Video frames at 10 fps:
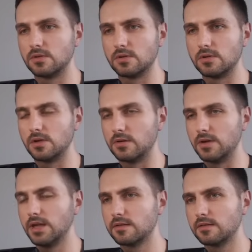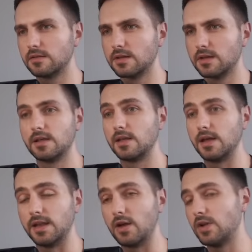All right.
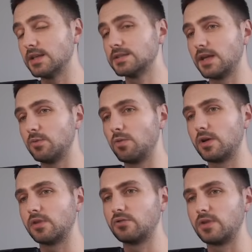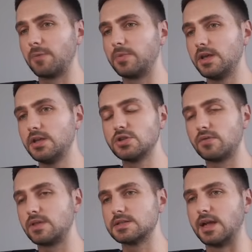And now let's say we wanted to wrap each of
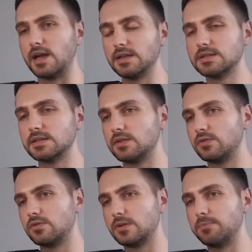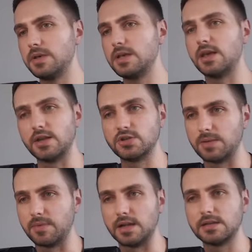these lines into a B
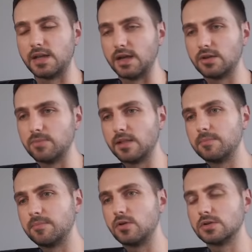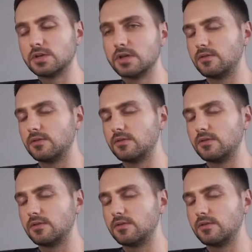HTML tag to make them bold.